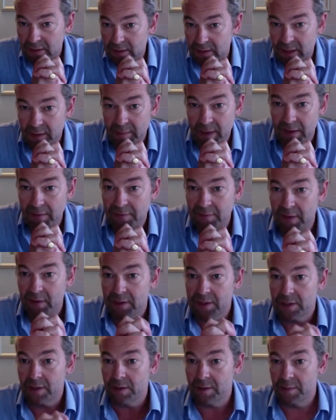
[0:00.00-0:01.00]
They may have
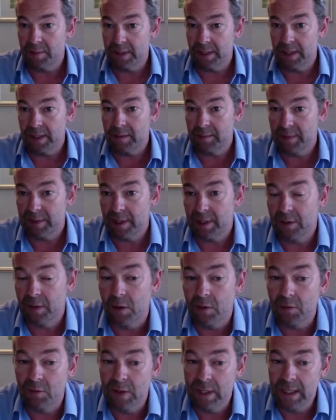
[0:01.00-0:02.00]
felt so at the beginning, but they're
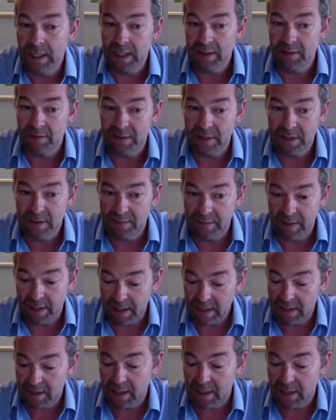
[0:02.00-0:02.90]
not really innovative things,